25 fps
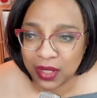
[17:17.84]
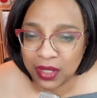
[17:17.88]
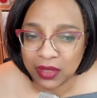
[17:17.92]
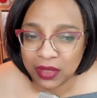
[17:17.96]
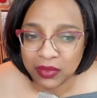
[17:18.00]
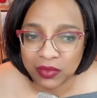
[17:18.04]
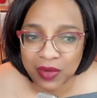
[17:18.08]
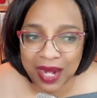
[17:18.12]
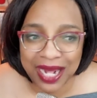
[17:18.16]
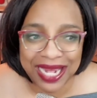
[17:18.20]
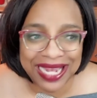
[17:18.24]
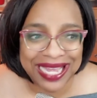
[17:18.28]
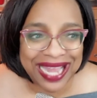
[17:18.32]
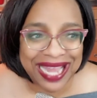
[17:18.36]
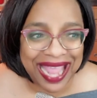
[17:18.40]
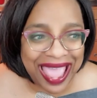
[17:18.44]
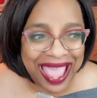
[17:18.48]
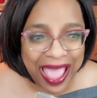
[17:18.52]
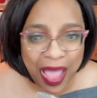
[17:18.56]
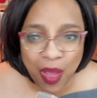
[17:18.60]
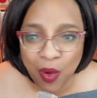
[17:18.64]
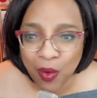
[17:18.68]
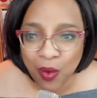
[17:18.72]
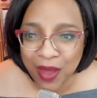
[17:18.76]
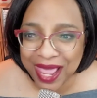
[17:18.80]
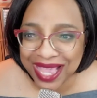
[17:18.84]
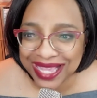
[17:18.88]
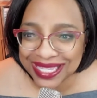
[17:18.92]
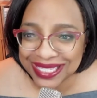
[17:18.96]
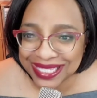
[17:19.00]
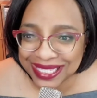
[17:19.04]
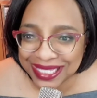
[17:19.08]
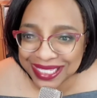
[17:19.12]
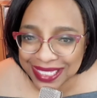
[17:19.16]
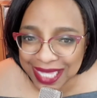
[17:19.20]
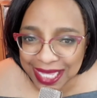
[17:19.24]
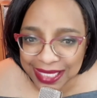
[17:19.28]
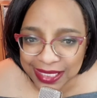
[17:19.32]
right? How
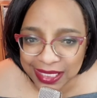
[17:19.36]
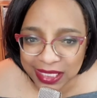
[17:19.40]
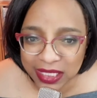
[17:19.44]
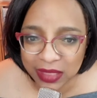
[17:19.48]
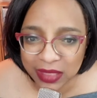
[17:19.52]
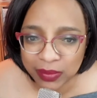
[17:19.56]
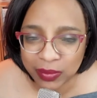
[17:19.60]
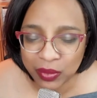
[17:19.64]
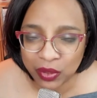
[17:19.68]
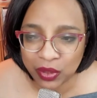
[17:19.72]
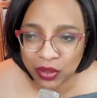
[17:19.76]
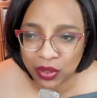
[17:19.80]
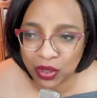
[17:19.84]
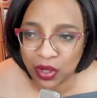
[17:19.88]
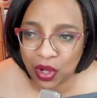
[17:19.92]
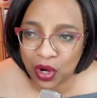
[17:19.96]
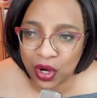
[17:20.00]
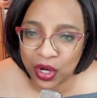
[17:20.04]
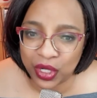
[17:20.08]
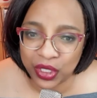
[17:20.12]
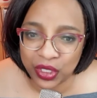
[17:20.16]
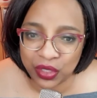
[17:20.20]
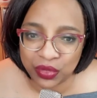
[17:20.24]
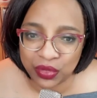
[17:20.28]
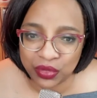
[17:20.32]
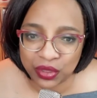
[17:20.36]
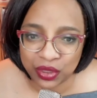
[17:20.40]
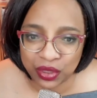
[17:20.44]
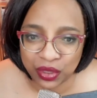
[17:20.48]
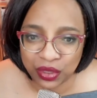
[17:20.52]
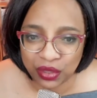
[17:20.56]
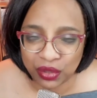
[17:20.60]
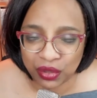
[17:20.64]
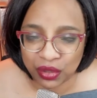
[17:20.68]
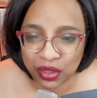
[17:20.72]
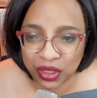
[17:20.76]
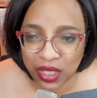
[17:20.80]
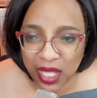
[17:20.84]
accessible are you to
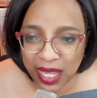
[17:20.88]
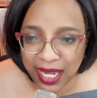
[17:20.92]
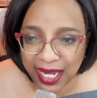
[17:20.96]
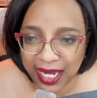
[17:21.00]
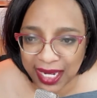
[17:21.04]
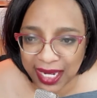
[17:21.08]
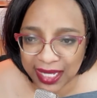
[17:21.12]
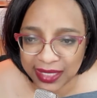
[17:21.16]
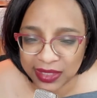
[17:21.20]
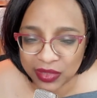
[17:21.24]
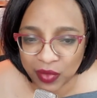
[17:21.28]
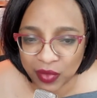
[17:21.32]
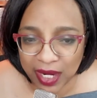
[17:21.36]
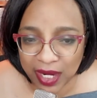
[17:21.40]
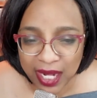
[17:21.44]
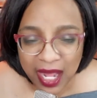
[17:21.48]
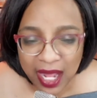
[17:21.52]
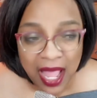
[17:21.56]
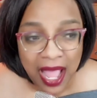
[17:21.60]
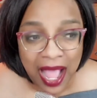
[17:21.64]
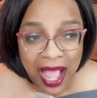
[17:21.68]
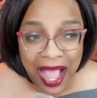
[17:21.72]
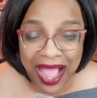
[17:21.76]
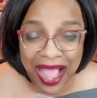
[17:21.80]
your clients, right?